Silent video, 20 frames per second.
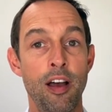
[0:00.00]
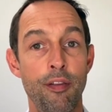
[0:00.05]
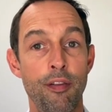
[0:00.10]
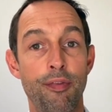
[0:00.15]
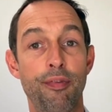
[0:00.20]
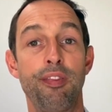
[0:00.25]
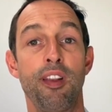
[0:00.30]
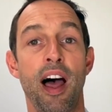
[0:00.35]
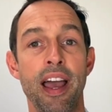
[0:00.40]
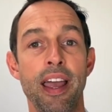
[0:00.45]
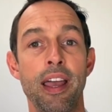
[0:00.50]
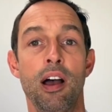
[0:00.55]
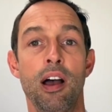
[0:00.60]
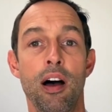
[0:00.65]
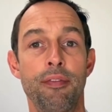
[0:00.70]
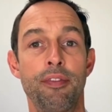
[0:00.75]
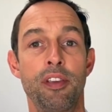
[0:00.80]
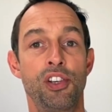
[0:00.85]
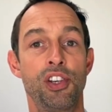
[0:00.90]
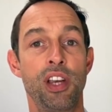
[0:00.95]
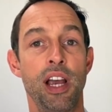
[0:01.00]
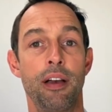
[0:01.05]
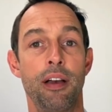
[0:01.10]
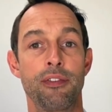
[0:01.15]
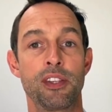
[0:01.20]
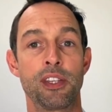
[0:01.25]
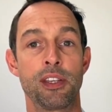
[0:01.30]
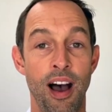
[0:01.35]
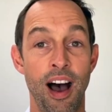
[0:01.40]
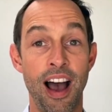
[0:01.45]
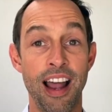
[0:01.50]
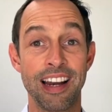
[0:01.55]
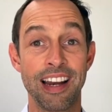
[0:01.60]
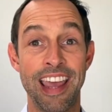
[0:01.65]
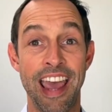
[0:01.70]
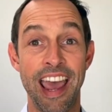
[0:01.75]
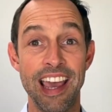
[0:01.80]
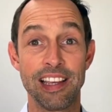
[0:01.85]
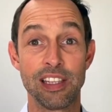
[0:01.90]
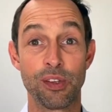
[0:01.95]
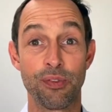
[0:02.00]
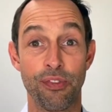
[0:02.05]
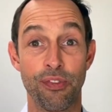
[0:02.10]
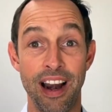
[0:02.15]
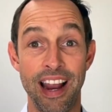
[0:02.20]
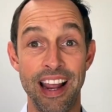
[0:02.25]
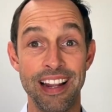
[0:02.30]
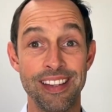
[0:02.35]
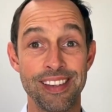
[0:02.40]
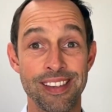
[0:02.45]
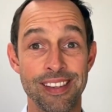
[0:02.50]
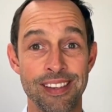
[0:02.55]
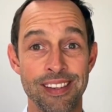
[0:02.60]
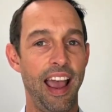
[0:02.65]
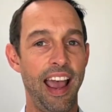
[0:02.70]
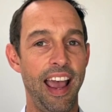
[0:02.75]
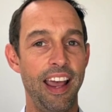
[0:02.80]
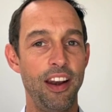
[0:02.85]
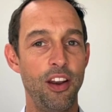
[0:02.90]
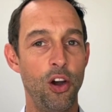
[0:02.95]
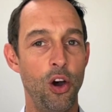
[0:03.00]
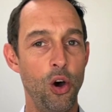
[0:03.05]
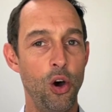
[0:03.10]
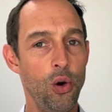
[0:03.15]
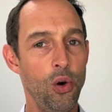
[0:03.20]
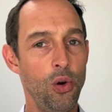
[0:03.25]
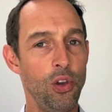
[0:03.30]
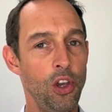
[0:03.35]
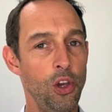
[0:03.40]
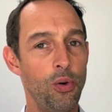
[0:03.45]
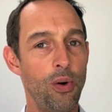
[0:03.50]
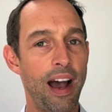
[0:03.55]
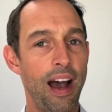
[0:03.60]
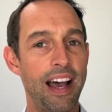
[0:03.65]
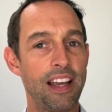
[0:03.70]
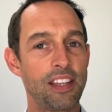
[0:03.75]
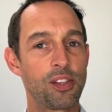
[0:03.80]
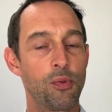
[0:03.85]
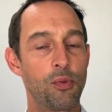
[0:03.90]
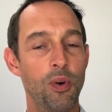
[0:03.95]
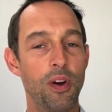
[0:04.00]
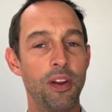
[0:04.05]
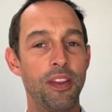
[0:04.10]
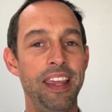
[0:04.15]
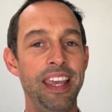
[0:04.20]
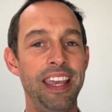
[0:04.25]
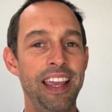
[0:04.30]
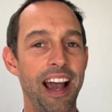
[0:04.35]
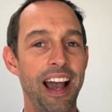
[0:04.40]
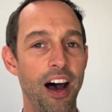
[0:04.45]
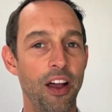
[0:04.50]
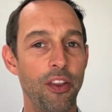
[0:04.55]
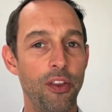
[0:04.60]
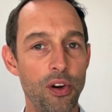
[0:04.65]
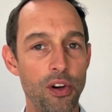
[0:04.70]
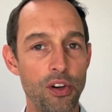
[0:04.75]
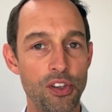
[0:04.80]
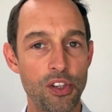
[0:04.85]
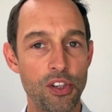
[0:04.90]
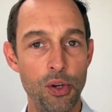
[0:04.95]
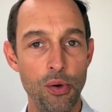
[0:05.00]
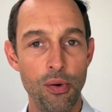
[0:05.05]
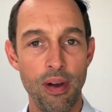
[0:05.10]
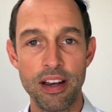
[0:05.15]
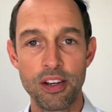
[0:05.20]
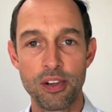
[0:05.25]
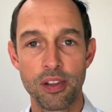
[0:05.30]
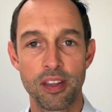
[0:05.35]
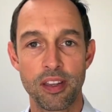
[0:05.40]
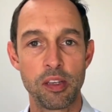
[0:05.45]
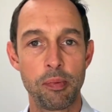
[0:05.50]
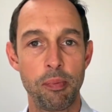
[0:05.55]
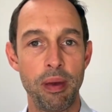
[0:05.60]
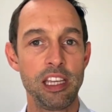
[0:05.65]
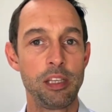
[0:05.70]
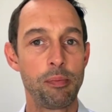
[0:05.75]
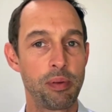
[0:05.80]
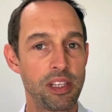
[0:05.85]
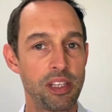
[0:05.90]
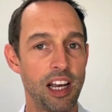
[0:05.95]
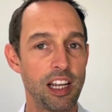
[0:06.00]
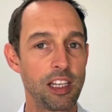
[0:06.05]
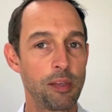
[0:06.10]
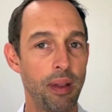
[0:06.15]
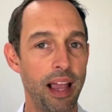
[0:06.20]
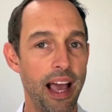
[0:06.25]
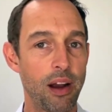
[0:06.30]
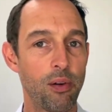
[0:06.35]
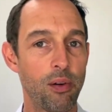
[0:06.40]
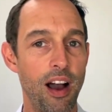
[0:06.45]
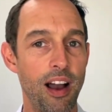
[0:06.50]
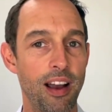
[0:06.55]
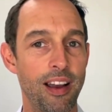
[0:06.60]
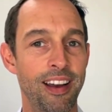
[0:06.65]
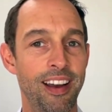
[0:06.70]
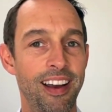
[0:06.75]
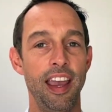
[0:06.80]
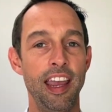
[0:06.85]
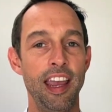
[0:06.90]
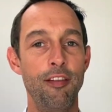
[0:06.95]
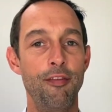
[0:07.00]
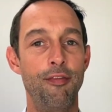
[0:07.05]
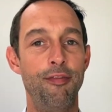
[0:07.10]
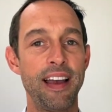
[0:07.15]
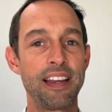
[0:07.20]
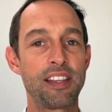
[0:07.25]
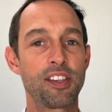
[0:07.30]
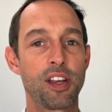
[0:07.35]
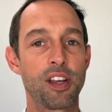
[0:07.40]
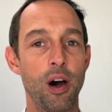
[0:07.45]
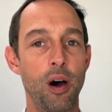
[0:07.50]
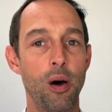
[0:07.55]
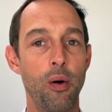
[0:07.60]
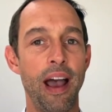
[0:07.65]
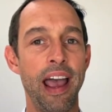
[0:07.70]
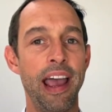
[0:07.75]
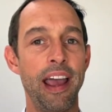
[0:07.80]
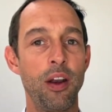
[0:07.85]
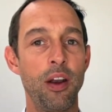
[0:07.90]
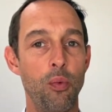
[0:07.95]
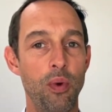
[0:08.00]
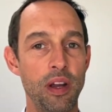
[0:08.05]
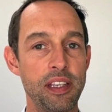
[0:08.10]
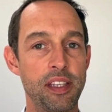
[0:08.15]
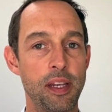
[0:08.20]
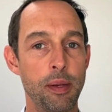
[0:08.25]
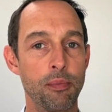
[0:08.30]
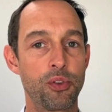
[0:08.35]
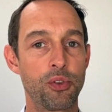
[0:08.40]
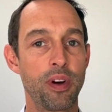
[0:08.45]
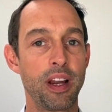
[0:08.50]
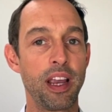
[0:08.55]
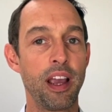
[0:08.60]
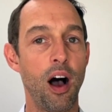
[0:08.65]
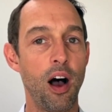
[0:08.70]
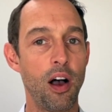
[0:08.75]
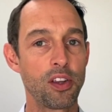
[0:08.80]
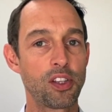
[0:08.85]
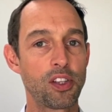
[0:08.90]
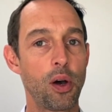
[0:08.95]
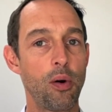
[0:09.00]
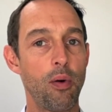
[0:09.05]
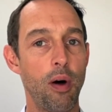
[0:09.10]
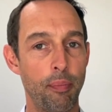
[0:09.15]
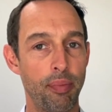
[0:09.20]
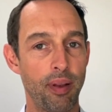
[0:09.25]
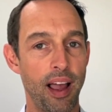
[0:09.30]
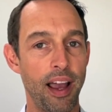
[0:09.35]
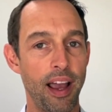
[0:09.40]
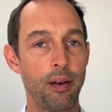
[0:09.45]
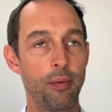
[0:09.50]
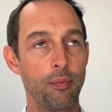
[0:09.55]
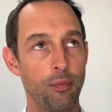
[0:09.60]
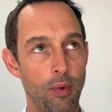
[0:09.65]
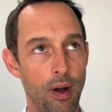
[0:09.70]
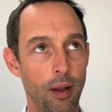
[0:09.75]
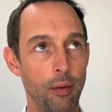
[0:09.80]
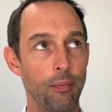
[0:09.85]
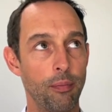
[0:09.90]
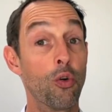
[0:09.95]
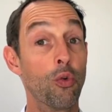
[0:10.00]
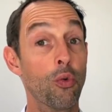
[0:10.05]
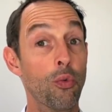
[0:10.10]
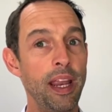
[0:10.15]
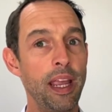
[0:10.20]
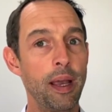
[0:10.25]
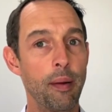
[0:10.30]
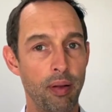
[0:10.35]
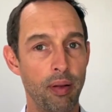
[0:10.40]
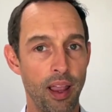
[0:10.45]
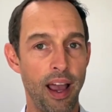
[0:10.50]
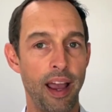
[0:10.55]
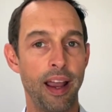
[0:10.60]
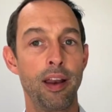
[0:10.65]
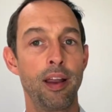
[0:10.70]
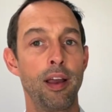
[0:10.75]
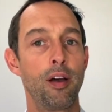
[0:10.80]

flying off the shelves. Hot cakes, friends! And who, you ask, were the others to enter the space besides BlackRock? Invesco and WisdomTree also applied, well, reapplied,